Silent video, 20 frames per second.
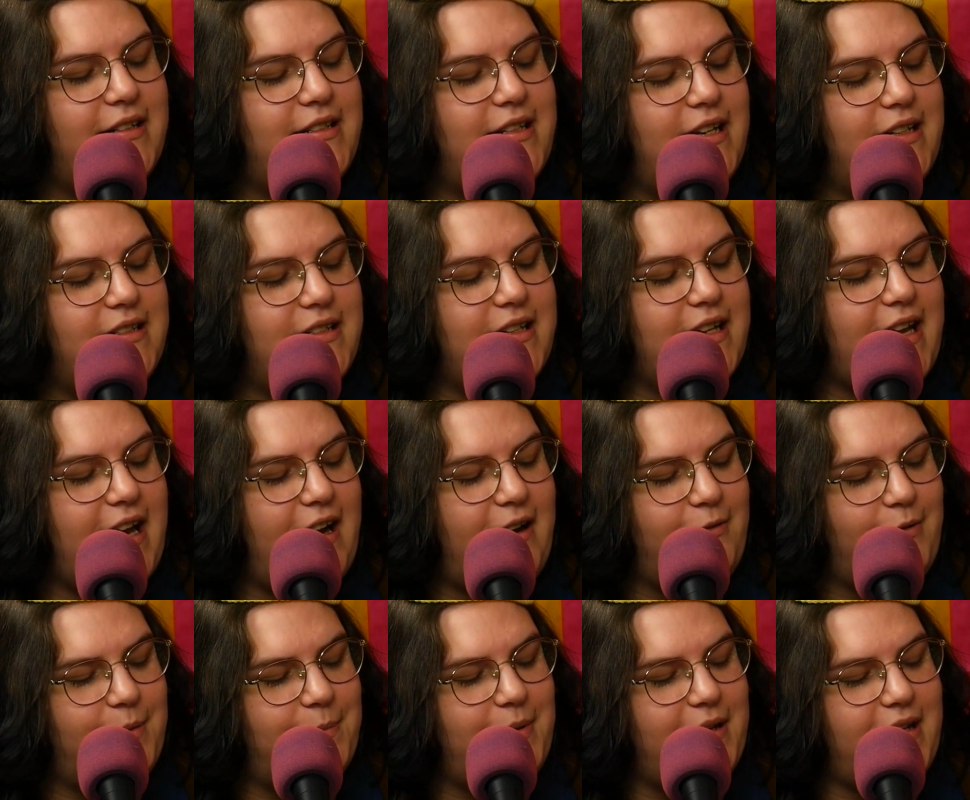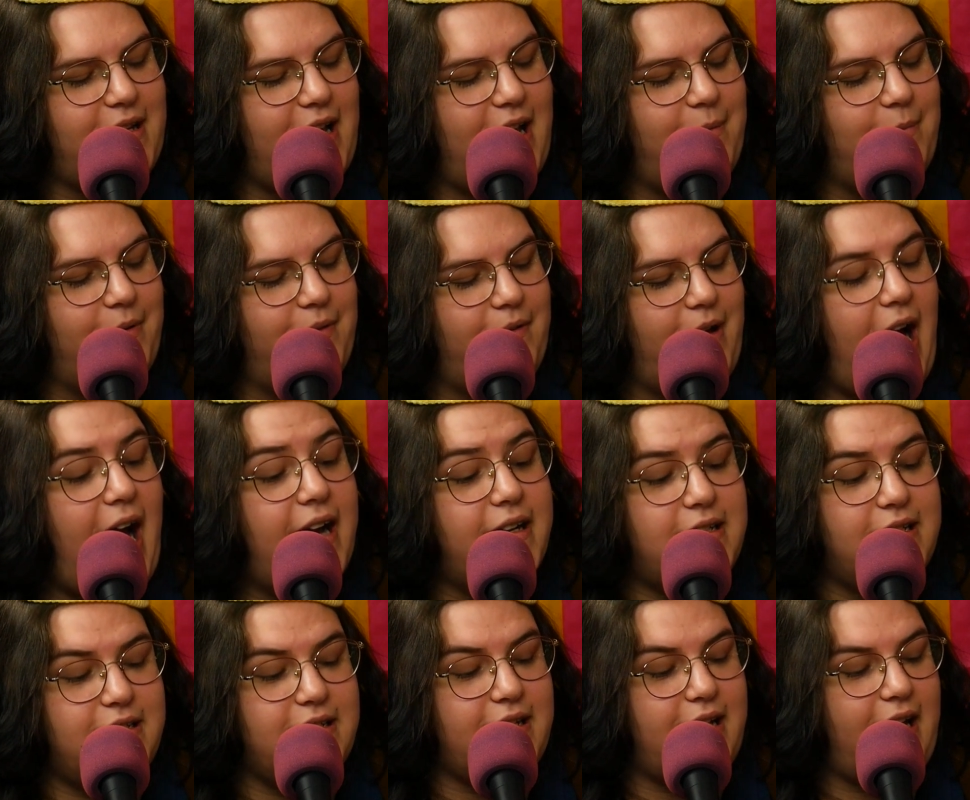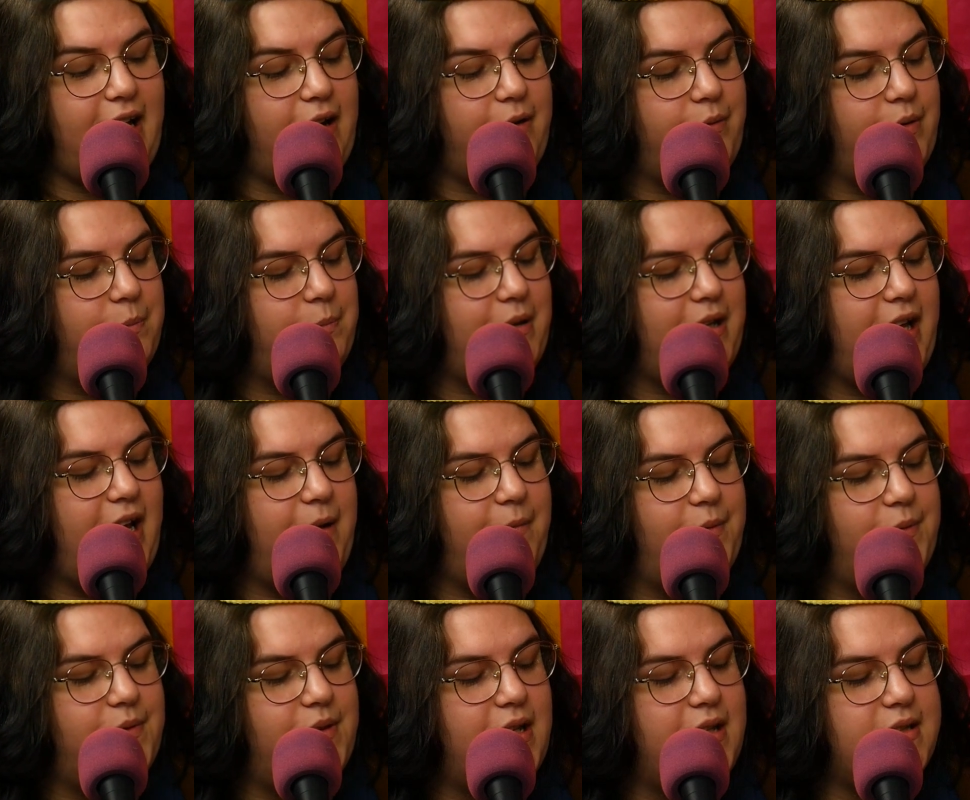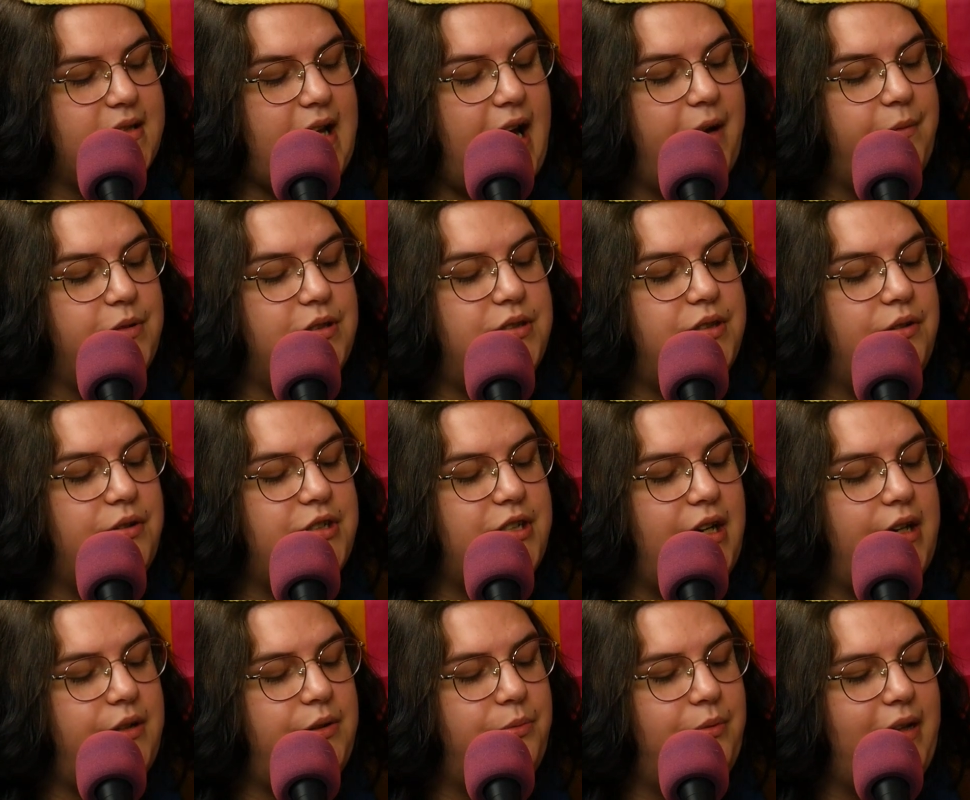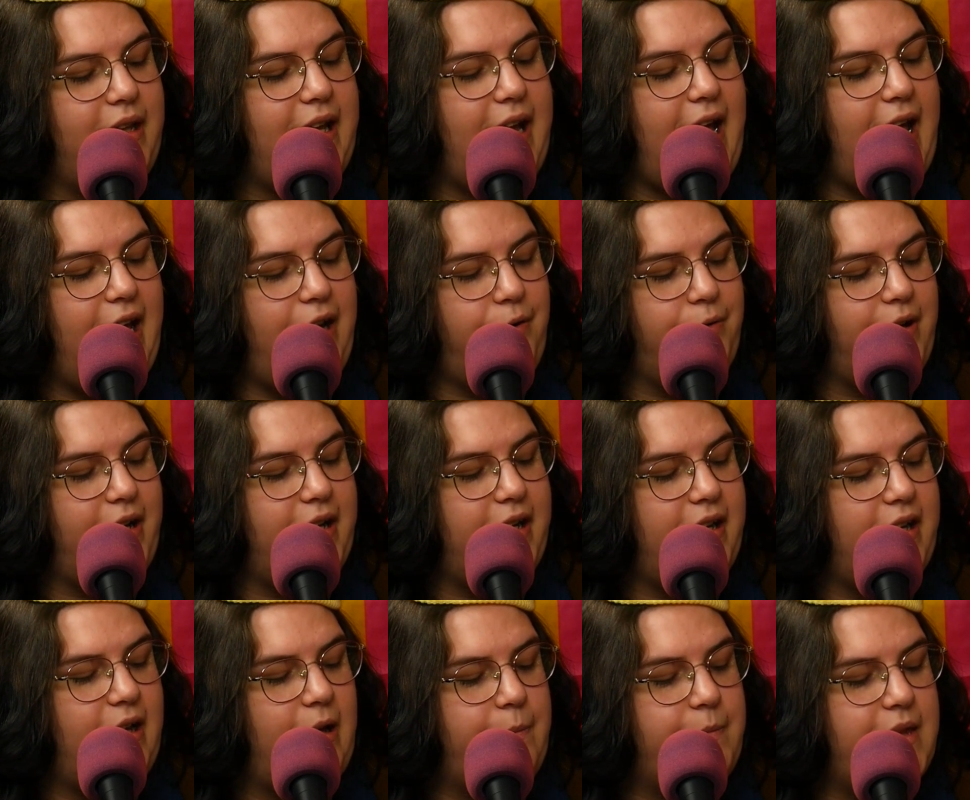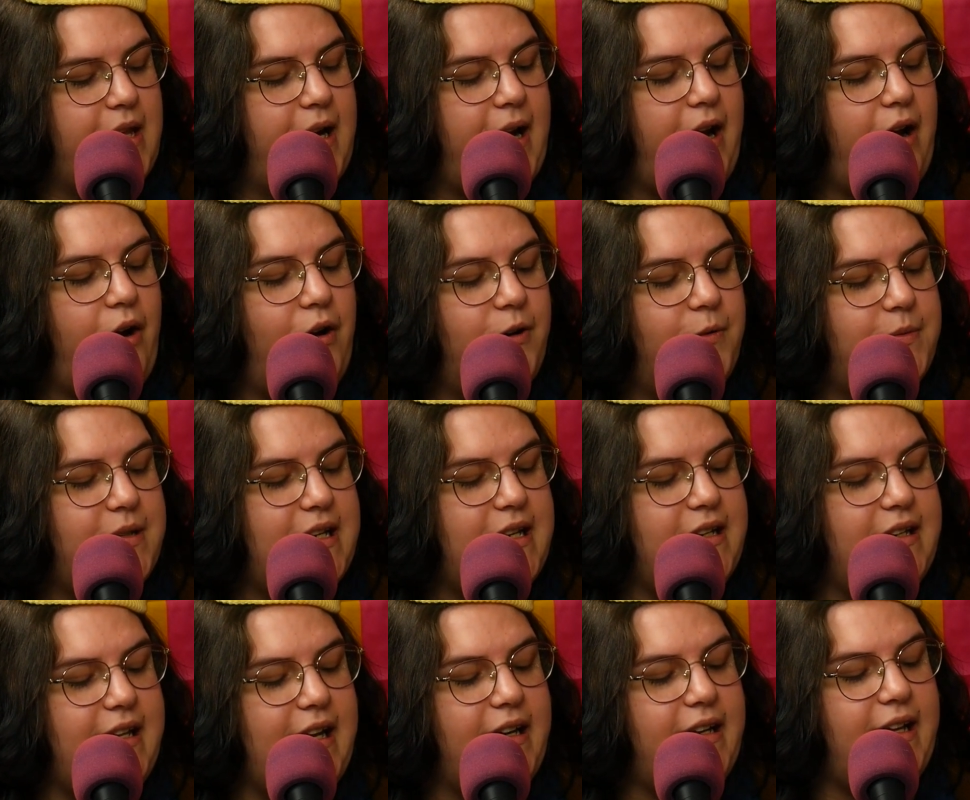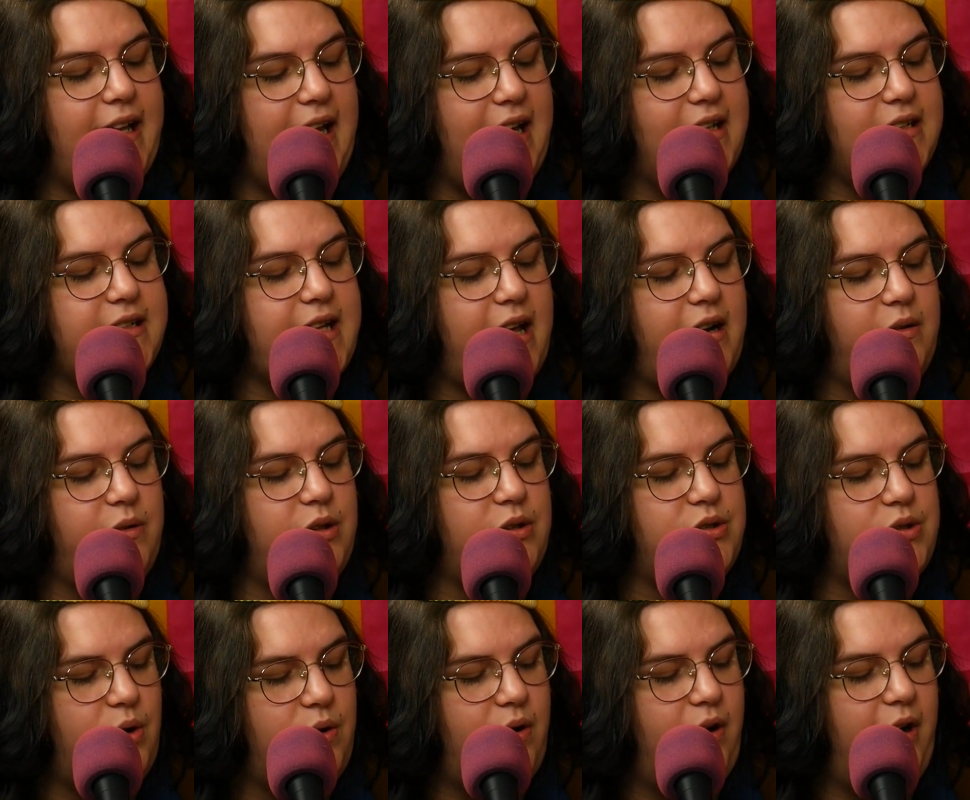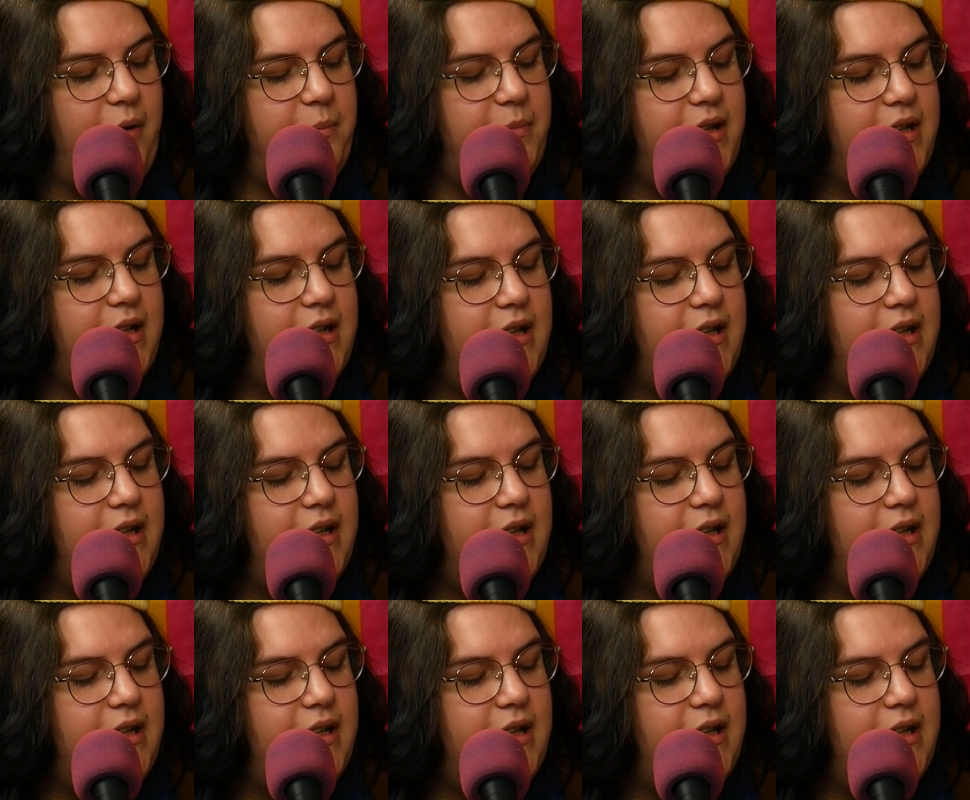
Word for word: Didn't care what became of I didn't care what became of this. I was so genuinely angry at him that I hoped he'd get kicked out of the dorm.